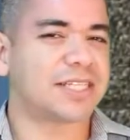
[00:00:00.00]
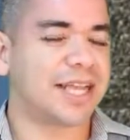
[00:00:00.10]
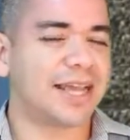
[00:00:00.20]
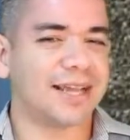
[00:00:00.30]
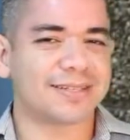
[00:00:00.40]
of
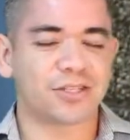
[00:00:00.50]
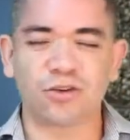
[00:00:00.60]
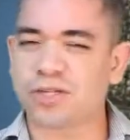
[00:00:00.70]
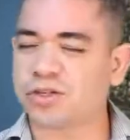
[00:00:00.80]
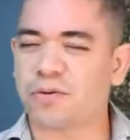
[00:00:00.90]
CES,
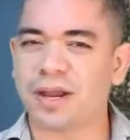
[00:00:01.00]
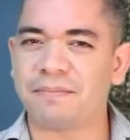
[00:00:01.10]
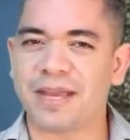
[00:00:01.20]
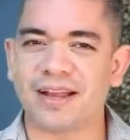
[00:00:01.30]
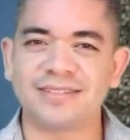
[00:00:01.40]
ASUS has
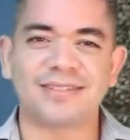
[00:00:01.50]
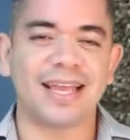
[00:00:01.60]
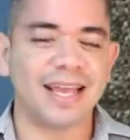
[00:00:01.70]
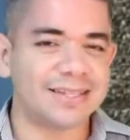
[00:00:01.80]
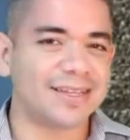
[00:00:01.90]
already begun
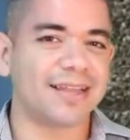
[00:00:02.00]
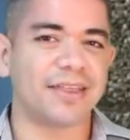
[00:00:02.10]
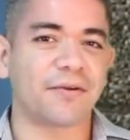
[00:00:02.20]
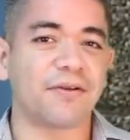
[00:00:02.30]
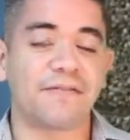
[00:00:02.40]

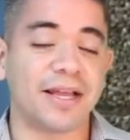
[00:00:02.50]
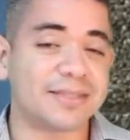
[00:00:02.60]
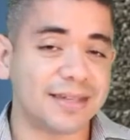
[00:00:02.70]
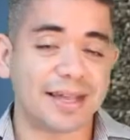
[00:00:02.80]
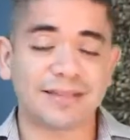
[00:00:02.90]
teasing their
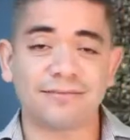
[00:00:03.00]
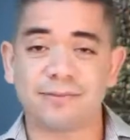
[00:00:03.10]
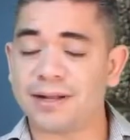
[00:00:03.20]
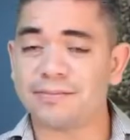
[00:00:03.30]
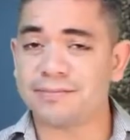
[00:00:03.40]
event,
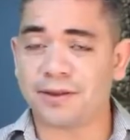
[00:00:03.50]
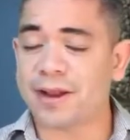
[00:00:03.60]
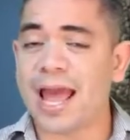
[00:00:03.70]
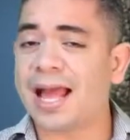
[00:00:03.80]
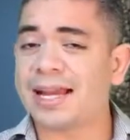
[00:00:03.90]
and well,
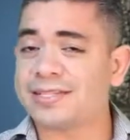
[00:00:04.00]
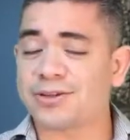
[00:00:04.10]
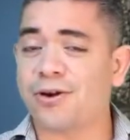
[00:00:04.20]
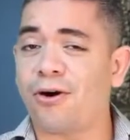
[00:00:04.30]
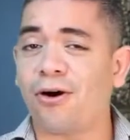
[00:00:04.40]
their ad
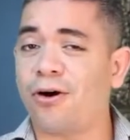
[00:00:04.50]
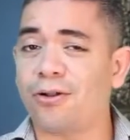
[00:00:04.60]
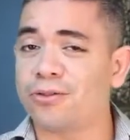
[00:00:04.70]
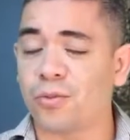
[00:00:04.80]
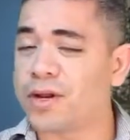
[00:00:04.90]
is
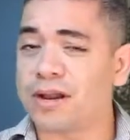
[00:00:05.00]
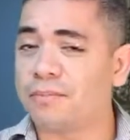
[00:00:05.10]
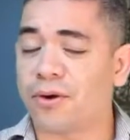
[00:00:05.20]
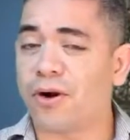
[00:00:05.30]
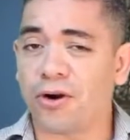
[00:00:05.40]
called What
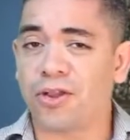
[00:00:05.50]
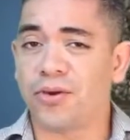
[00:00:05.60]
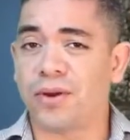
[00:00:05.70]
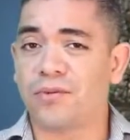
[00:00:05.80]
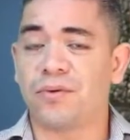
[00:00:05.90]
Number Are
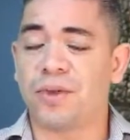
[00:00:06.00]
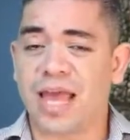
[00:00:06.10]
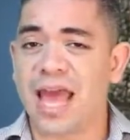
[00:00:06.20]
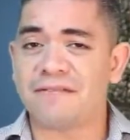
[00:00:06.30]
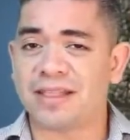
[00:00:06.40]
You? And what
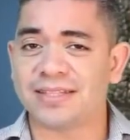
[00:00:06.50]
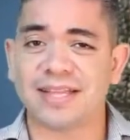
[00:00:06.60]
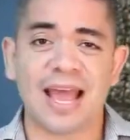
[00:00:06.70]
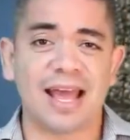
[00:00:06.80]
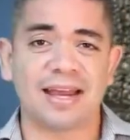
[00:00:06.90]
we have in
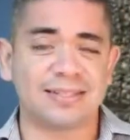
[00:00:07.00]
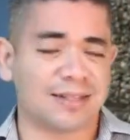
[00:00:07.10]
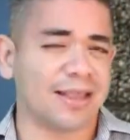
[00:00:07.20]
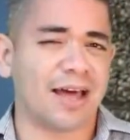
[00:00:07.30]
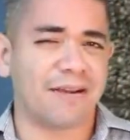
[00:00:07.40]
this ad
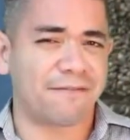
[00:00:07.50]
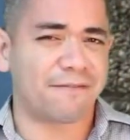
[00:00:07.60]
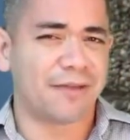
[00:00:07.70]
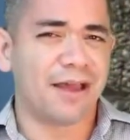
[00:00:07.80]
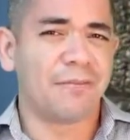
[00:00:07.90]
is a lot
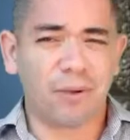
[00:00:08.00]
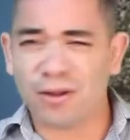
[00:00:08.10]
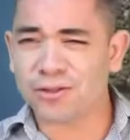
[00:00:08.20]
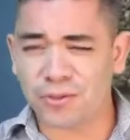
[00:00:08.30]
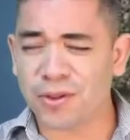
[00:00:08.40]
of
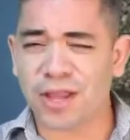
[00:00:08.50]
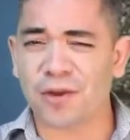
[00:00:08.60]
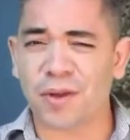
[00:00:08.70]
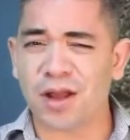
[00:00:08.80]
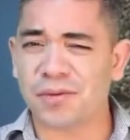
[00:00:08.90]
balls
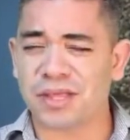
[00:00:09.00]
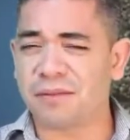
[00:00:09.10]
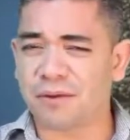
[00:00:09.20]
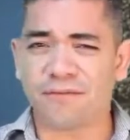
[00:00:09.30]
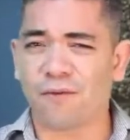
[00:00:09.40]
rolling around with the
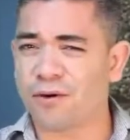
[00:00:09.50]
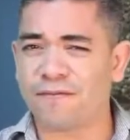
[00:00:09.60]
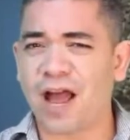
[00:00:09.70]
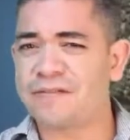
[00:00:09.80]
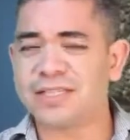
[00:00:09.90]
number 4,
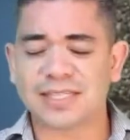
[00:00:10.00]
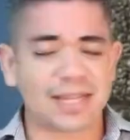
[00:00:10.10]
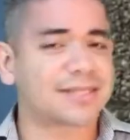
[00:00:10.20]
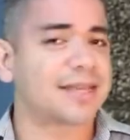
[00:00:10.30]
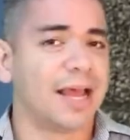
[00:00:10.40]
5, and
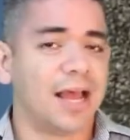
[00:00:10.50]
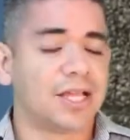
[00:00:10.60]
6.